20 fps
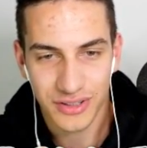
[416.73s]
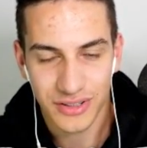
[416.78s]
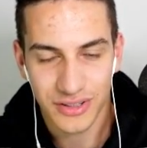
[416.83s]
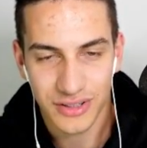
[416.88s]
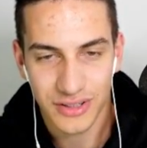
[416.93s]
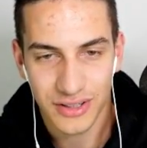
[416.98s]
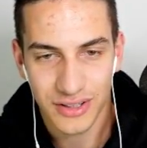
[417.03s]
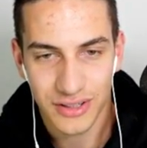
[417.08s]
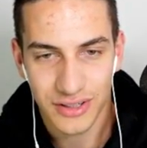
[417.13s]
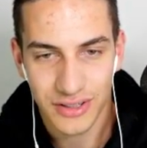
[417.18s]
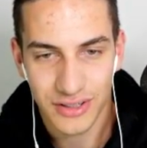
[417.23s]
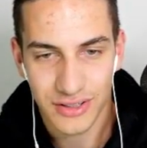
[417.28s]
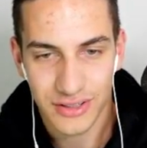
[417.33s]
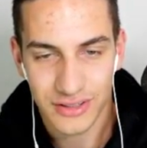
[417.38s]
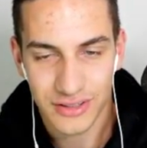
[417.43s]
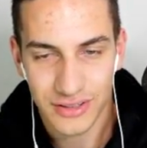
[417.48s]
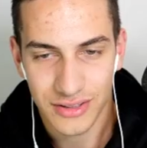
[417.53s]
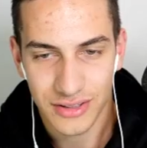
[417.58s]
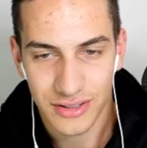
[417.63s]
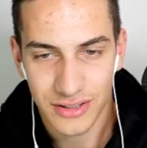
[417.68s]

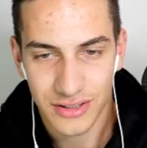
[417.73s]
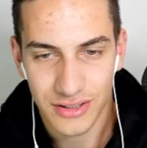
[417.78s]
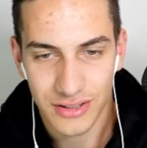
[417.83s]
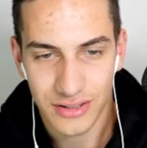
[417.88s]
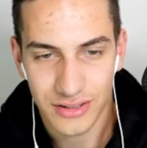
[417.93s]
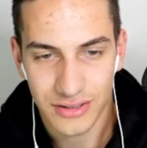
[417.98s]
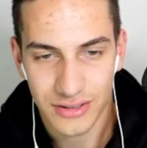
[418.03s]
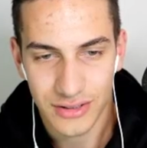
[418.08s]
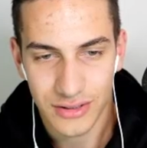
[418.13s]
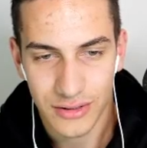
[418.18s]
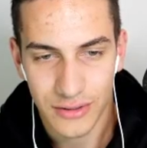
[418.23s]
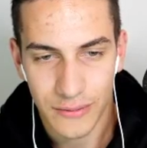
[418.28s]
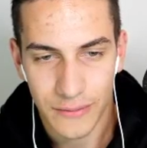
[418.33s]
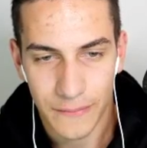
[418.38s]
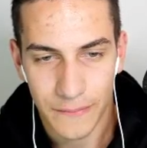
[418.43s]
Nothing is said.